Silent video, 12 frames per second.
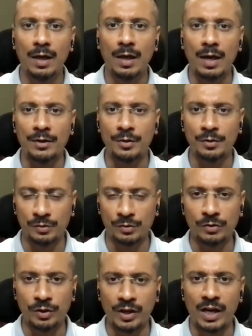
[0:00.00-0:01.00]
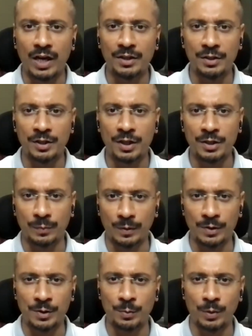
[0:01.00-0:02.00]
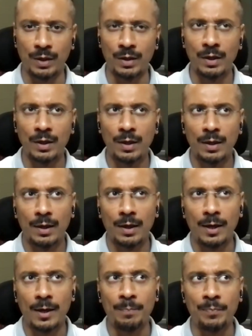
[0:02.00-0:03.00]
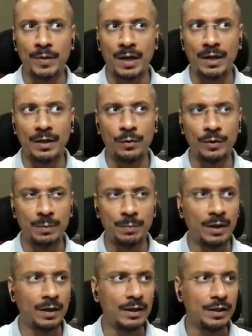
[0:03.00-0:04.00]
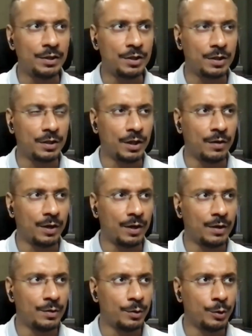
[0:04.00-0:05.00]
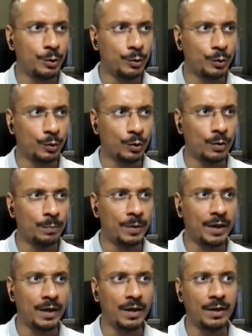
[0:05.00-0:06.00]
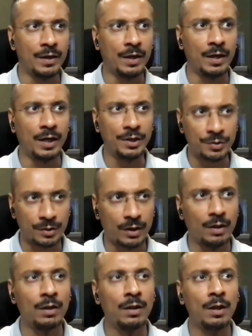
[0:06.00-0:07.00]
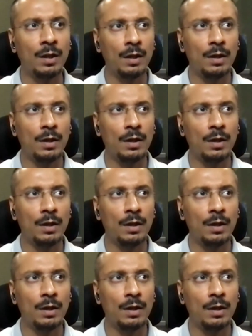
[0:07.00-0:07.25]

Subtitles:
So the Riyadh is the first one. I know in the Middle East there is a user group in Israel.